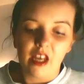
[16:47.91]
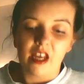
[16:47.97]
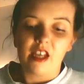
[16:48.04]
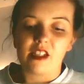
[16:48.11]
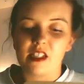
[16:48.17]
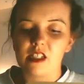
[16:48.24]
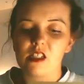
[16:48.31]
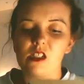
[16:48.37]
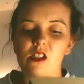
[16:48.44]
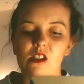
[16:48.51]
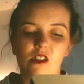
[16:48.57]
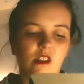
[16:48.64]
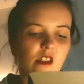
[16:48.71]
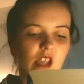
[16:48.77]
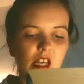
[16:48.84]
This
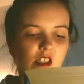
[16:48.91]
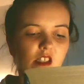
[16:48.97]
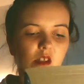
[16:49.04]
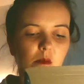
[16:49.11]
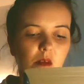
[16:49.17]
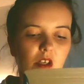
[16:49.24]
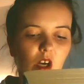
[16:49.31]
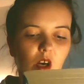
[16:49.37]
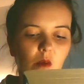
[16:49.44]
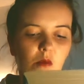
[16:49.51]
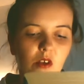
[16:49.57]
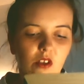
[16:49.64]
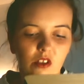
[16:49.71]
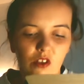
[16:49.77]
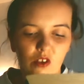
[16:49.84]
looks set to become one
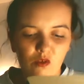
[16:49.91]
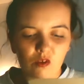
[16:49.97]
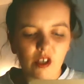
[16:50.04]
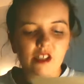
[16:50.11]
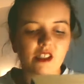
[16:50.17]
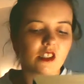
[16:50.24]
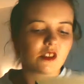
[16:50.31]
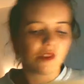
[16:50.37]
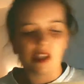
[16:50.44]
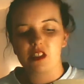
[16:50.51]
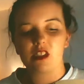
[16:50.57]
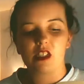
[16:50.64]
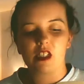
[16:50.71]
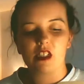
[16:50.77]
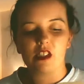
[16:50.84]
of the greatest
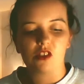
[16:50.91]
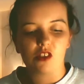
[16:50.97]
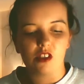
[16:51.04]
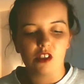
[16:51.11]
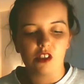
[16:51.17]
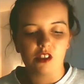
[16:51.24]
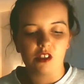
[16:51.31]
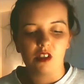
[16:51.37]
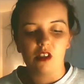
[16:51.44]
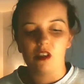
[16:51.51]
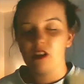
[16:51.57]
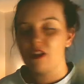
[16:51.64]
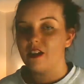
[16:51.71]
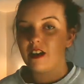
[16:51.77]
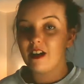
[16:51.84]
fantasy literatures.
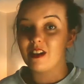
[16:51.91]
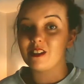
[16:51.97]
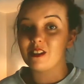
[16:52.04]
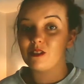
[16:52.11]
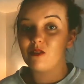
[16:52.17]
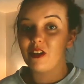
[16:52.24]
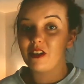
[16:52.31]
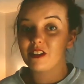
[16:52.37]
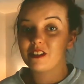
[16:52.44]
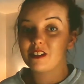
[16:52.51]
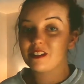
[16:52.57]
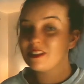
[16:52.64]
SFX.